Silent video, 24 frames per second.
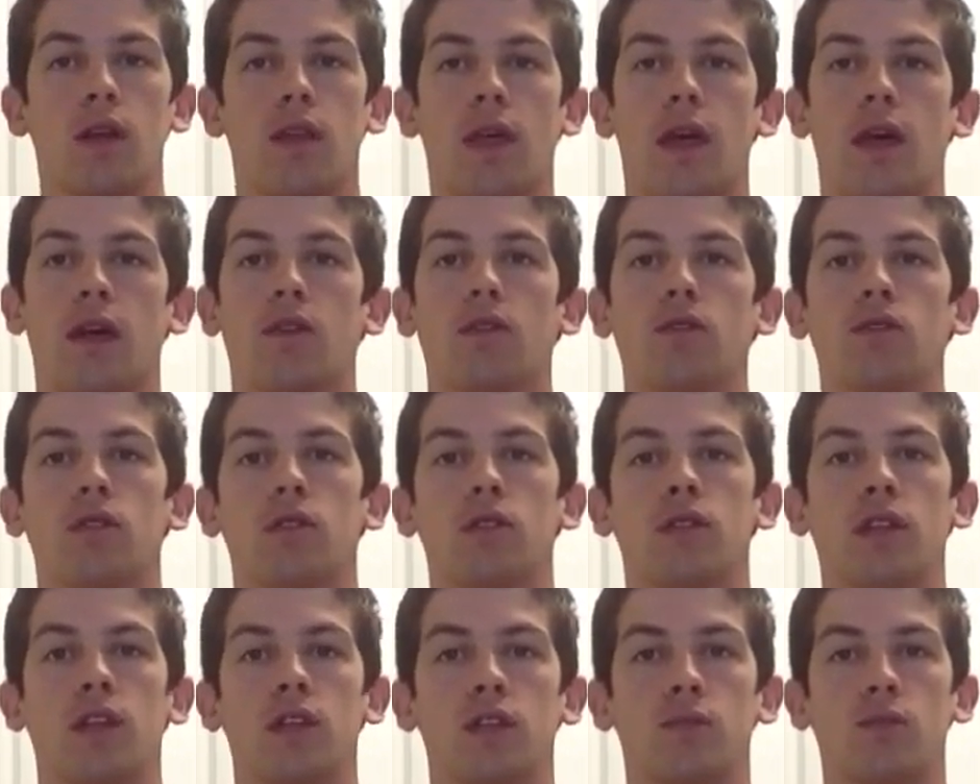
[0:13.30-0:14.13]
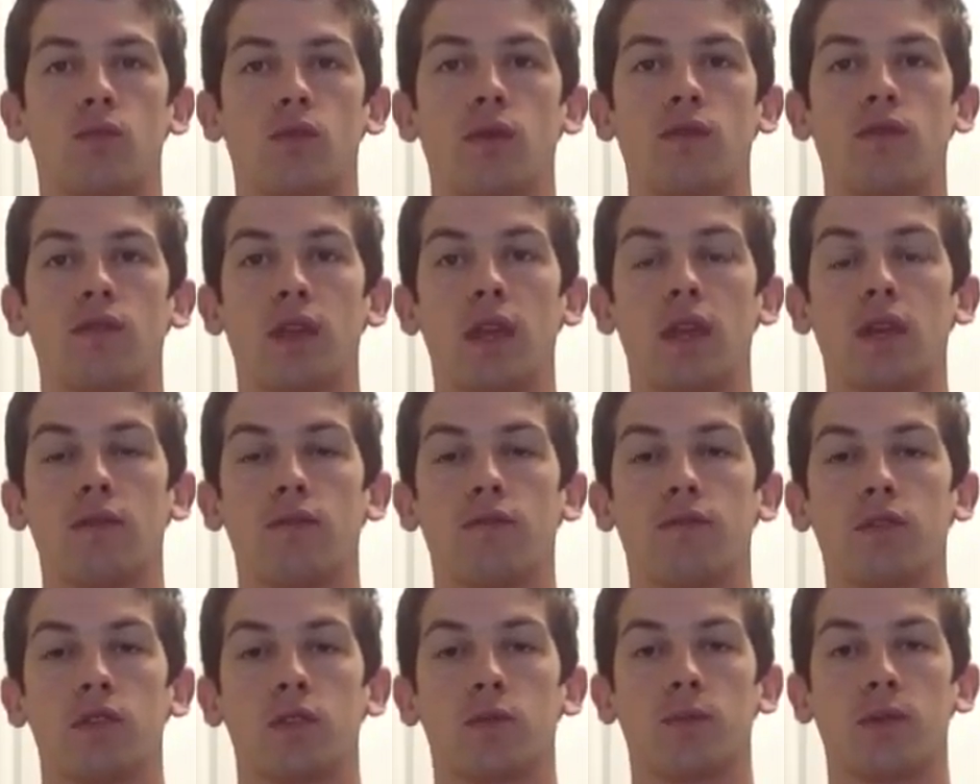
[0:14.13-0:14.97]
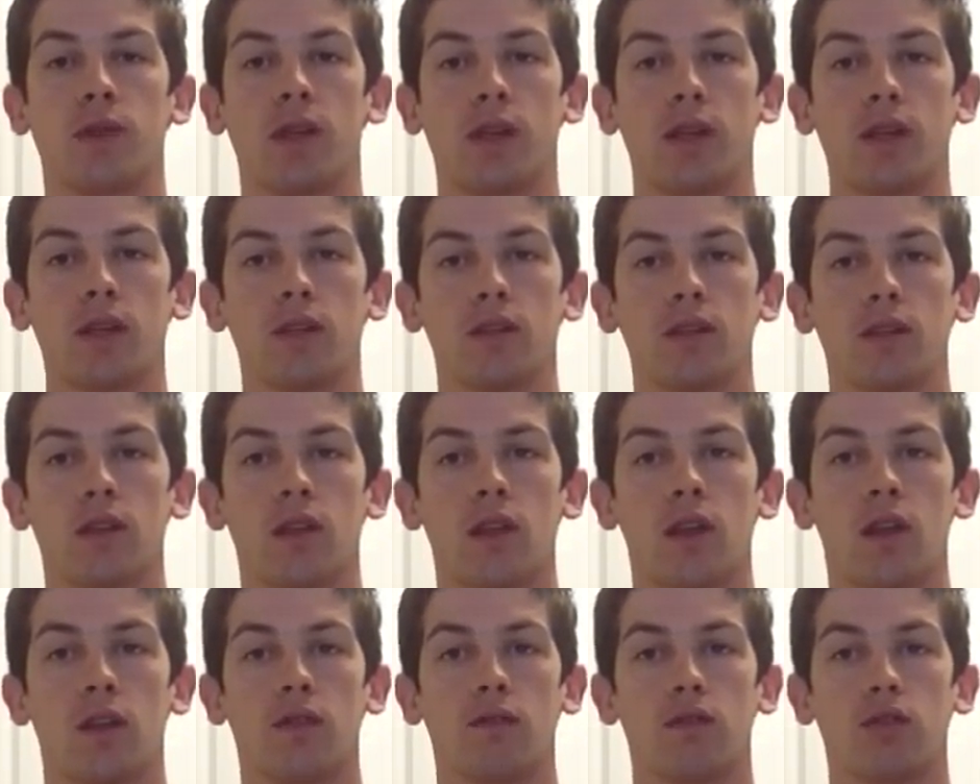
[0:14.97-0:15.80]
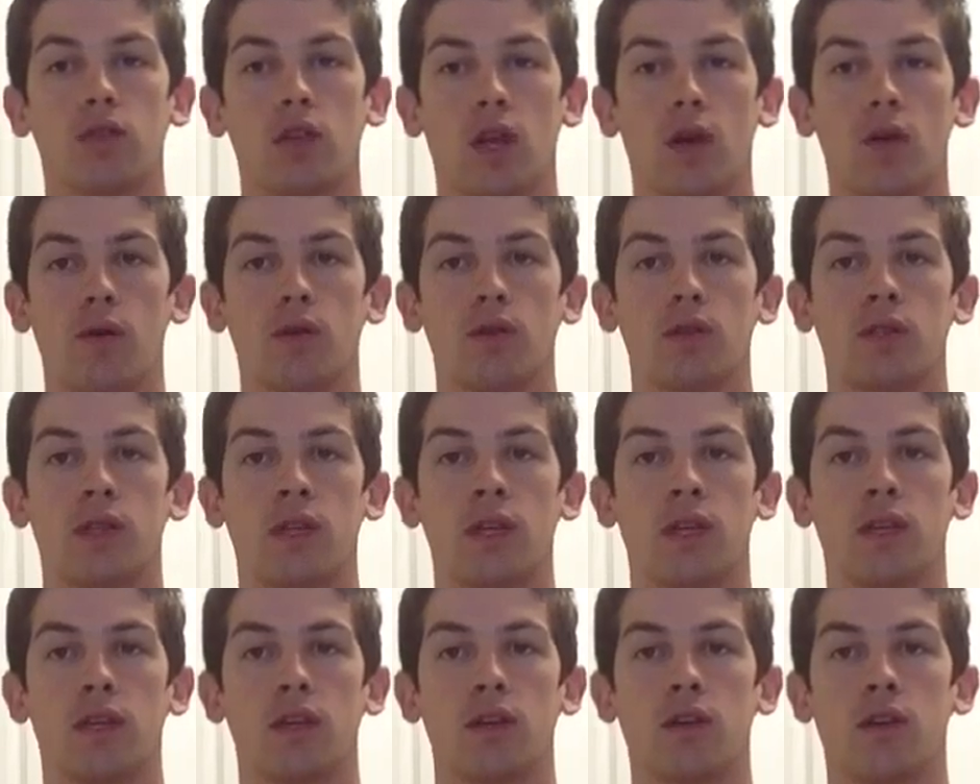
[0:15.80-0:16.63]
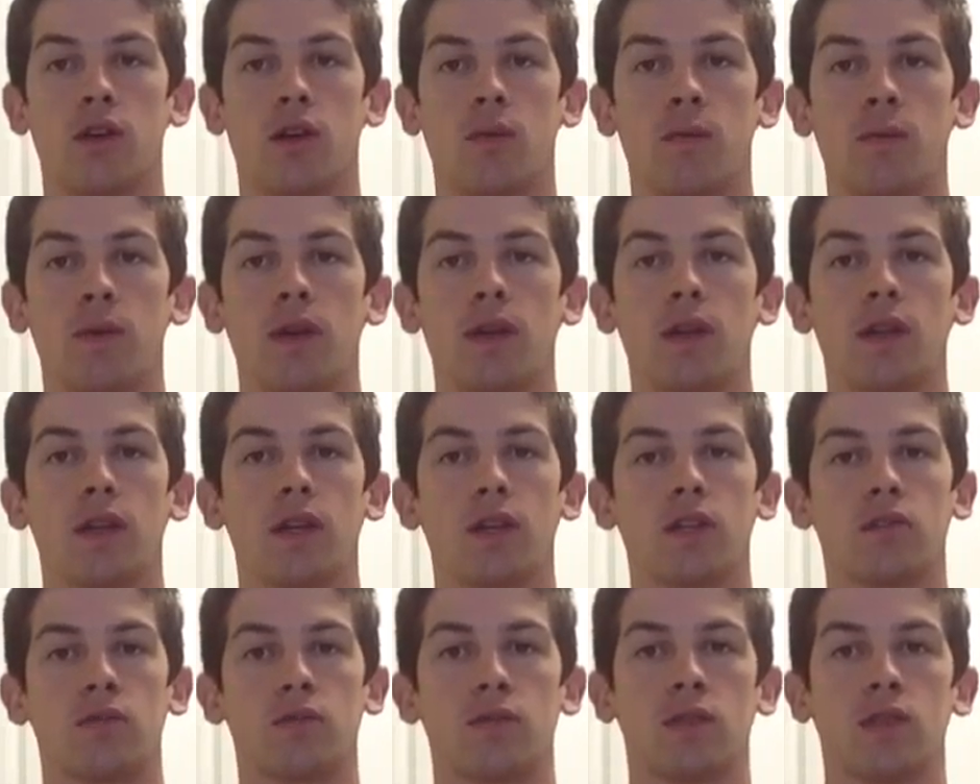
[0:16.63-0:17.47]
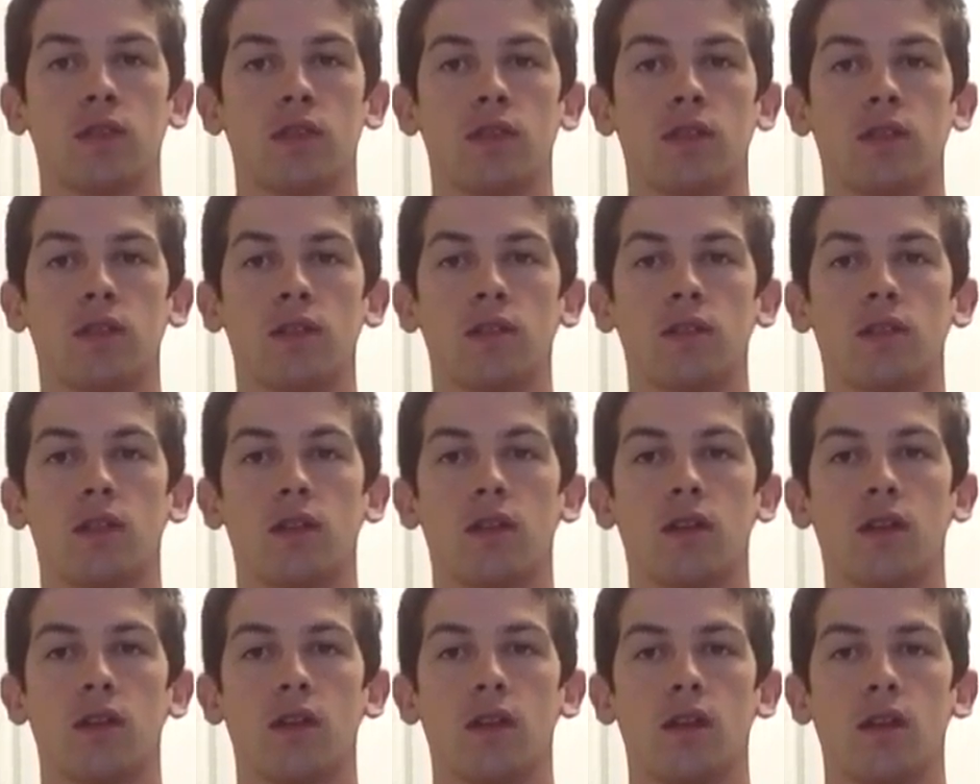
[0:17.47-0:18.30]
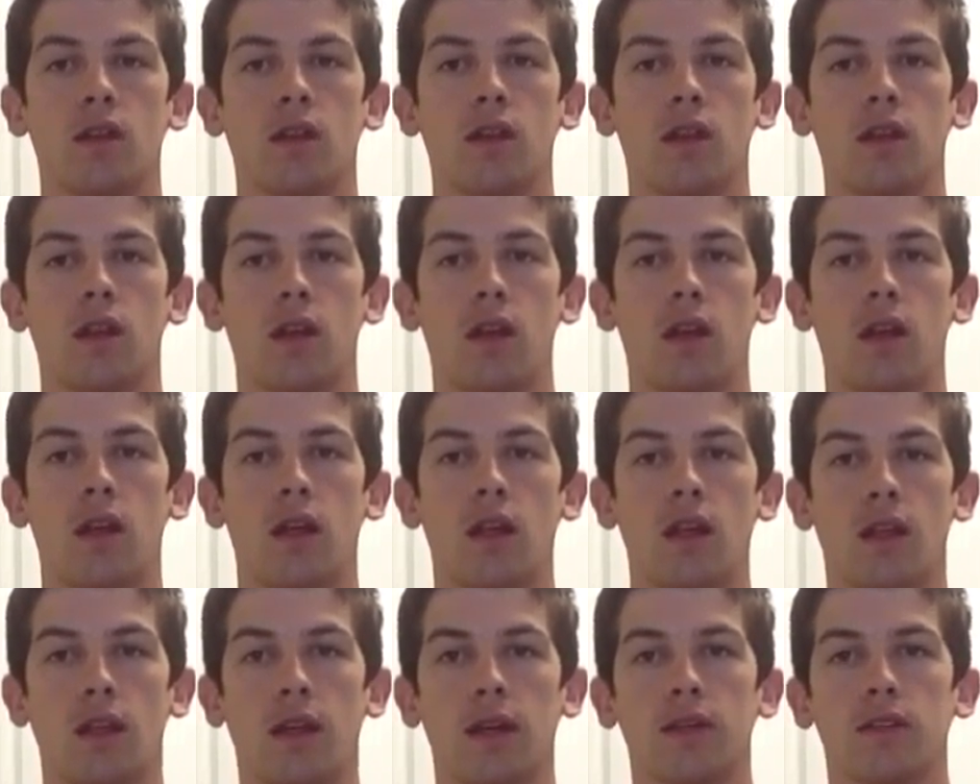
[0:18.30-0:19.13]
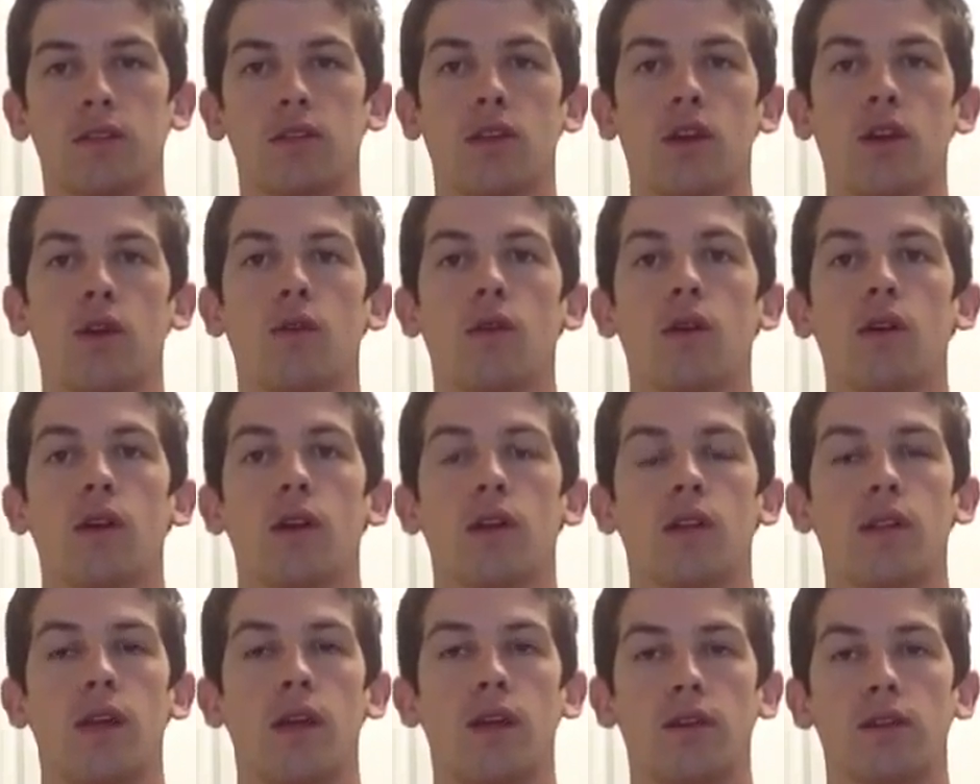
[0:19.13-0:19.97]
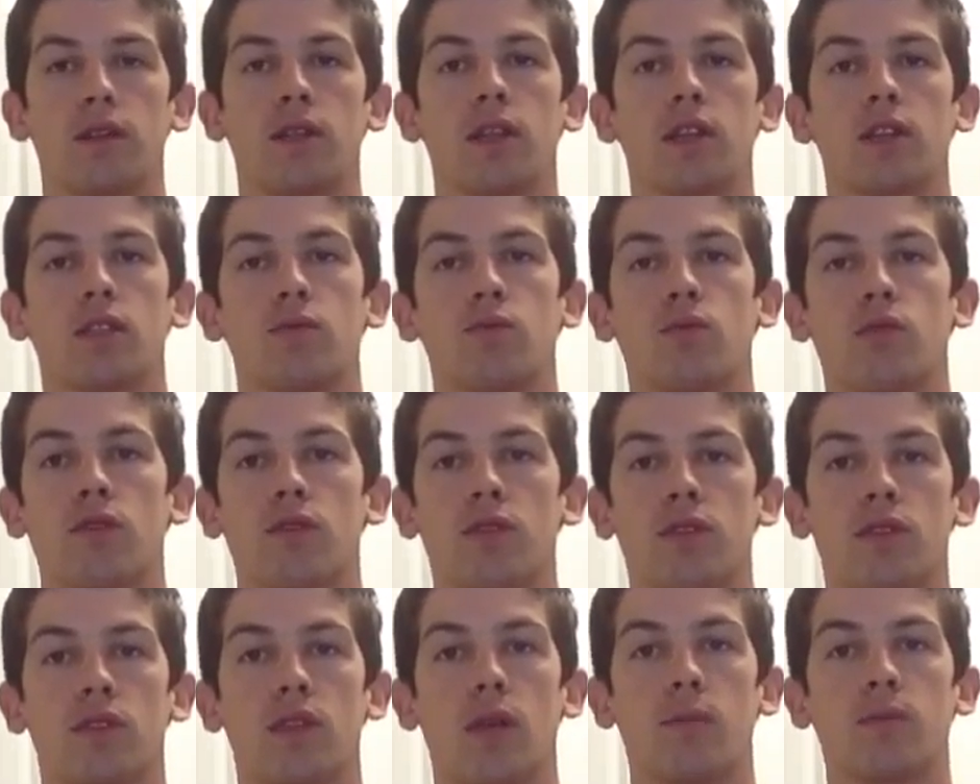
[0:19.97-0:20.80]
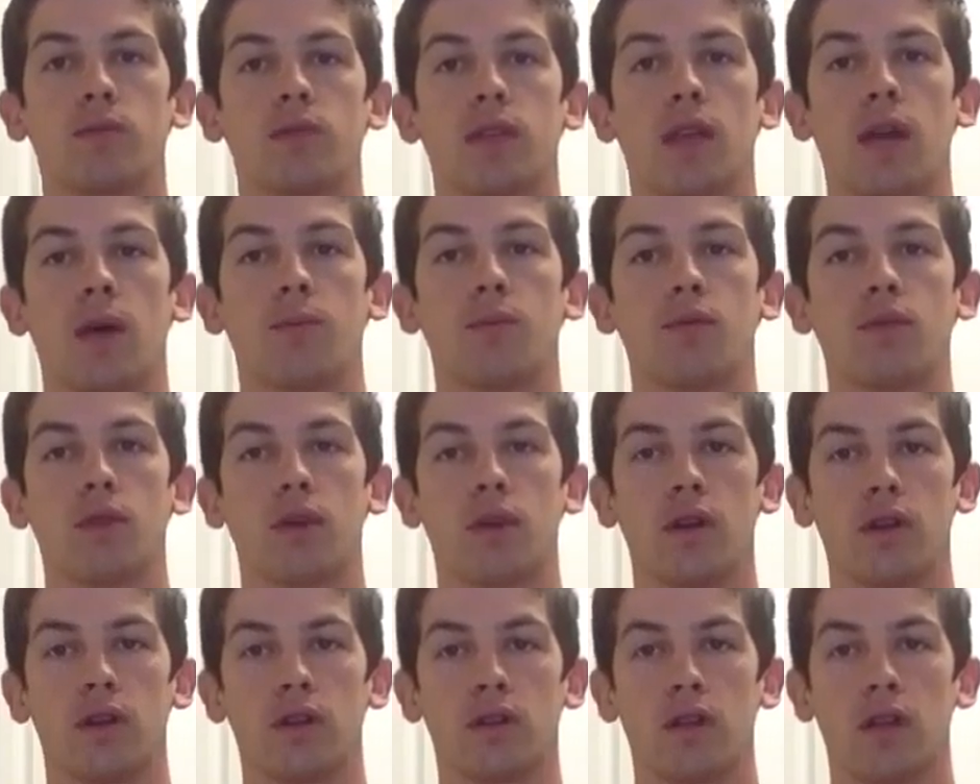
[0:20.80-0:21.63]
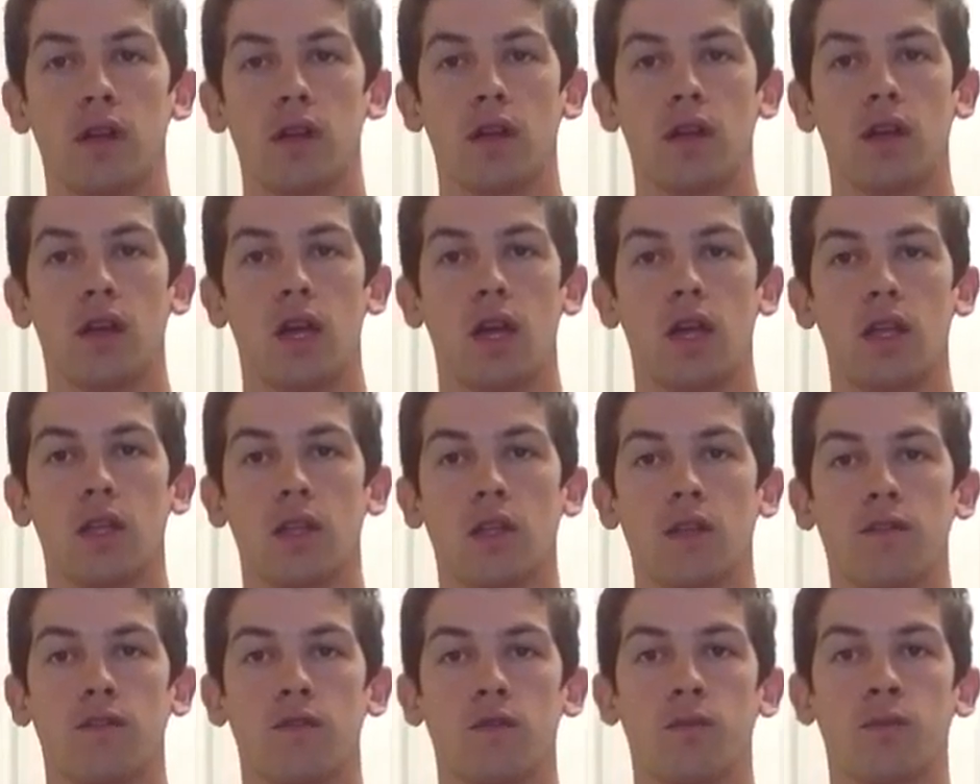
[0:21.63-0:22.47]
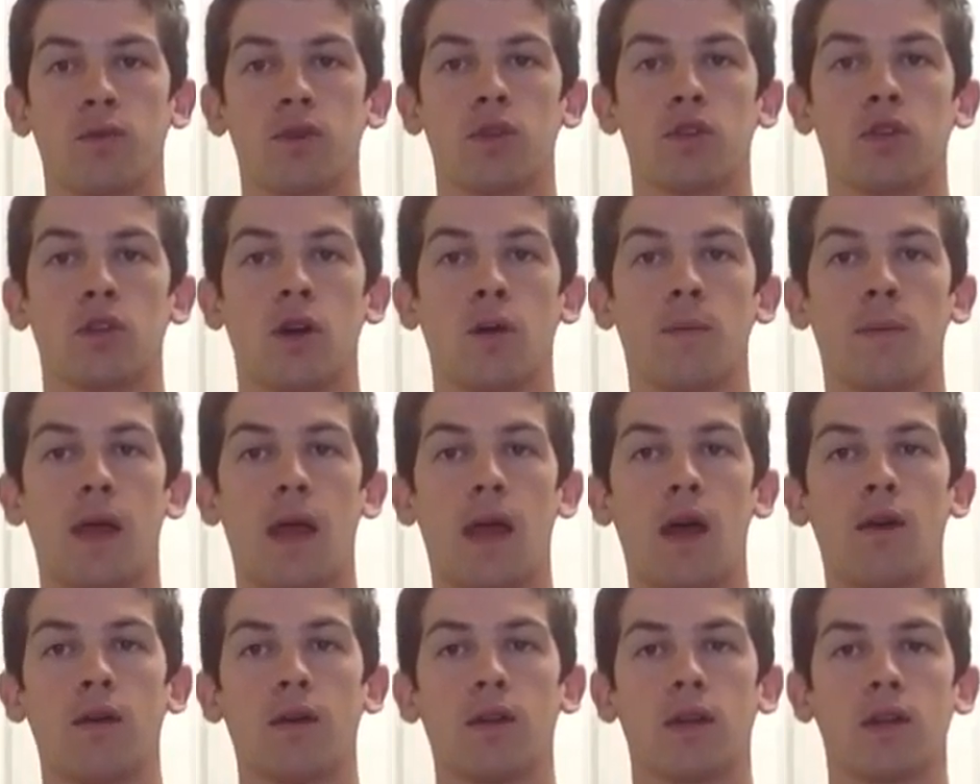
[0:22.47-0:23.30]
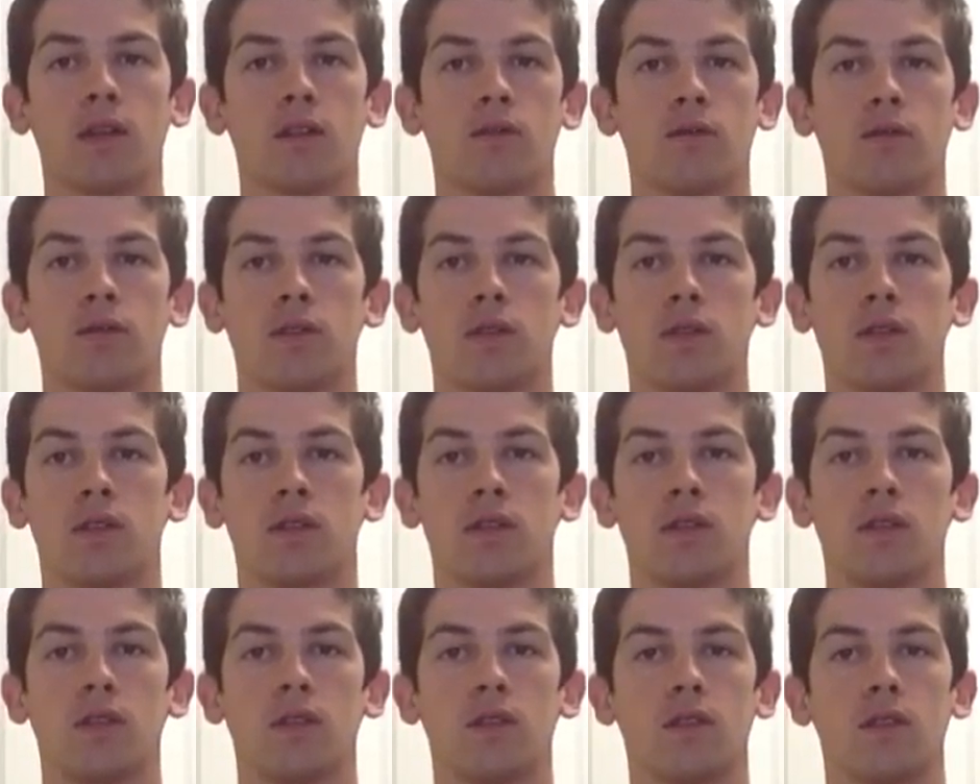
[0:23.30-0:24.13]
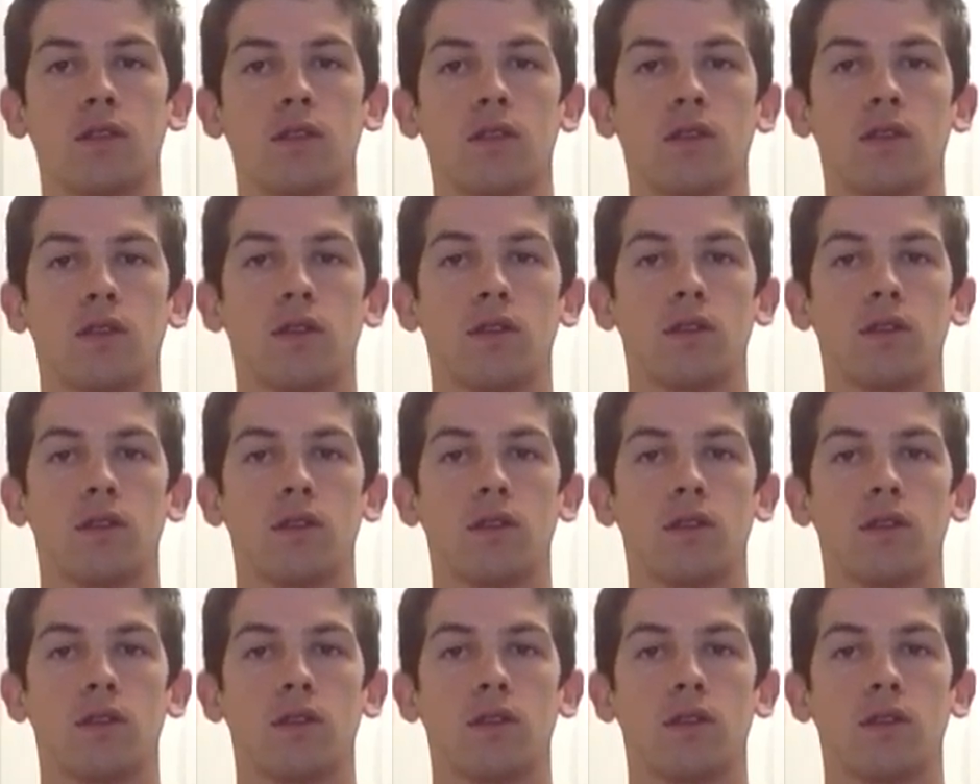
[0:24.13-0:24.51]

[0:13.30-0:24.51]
that'll test more of the infraspinatus. If you try to rotate your arm in against resistance, like so, that'll test more of the subscapularis. And then if you push your arm out against resistance,